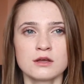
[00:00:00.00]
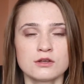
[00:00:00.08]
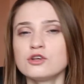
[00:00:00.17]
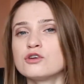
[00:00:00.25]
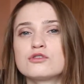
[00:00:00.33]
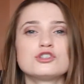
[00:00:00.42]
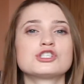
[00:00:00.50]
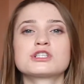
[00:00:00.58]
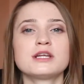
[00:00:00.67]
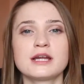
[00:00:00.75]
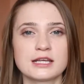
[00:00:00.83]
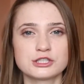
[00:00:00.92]
you're just
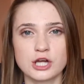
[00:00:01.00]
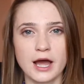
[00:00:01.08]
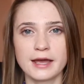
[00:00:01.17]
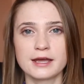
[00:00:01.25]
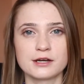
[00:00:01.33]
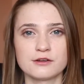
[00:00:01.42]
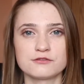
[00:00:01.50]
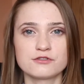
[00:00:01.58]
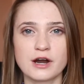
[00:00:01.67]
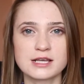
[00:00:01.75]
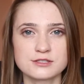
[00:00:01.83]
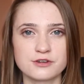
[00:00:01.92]
gonna get tired and
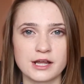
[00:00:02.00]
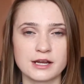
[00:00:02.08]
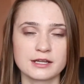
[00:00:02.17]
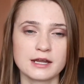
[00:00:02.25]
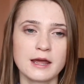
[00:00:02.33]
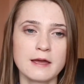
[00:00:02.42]
frustrated.